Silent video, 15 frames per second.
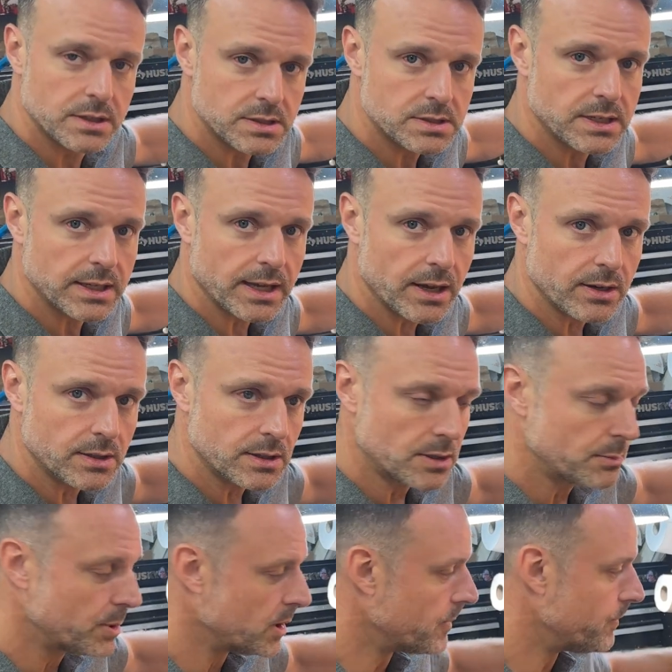to stick out a
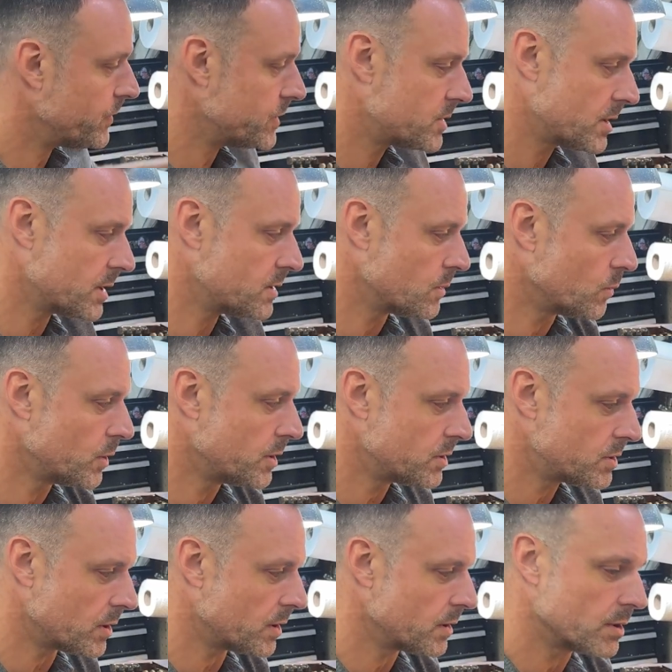little bit. It's because the wood is
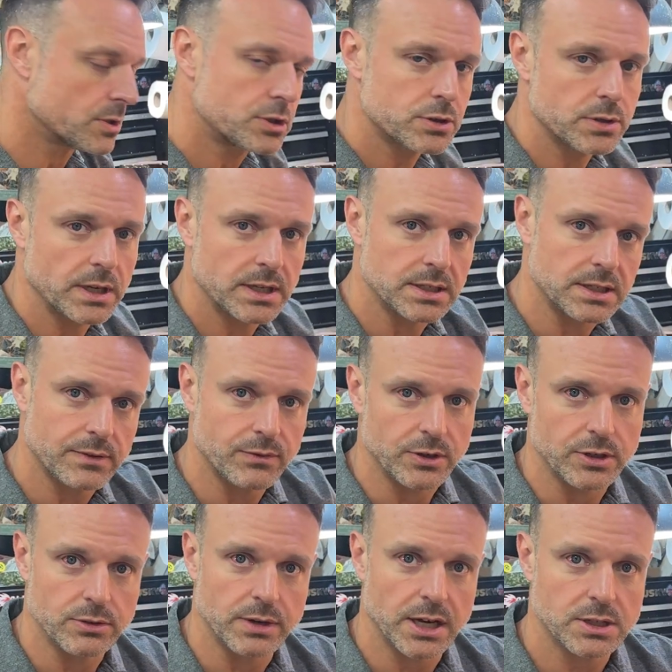starting to shrink in different
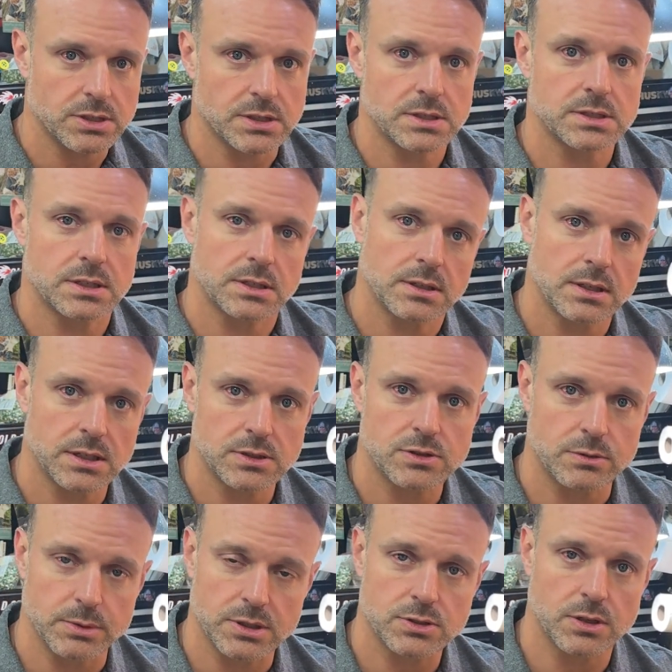directions and the
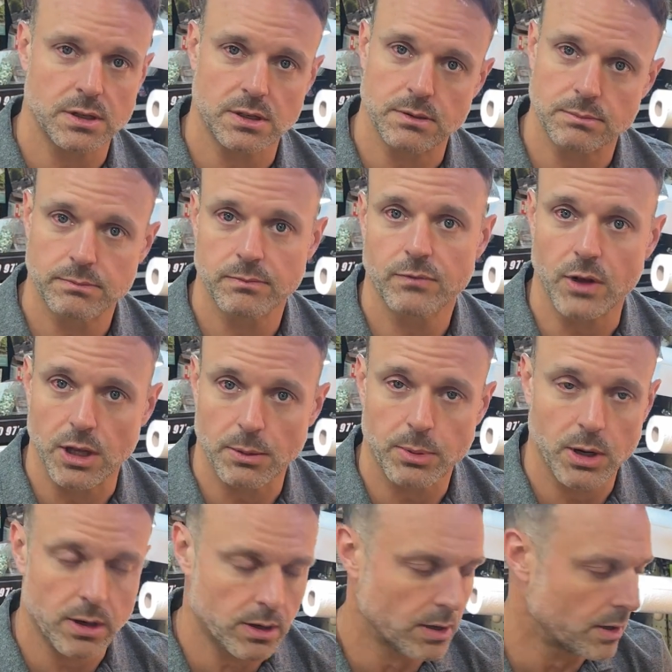instrument's starting to fall
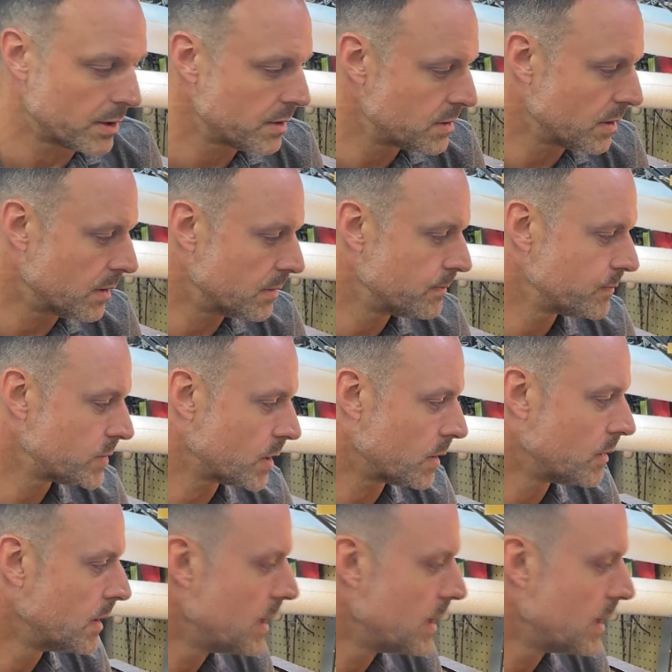apart all on its own. So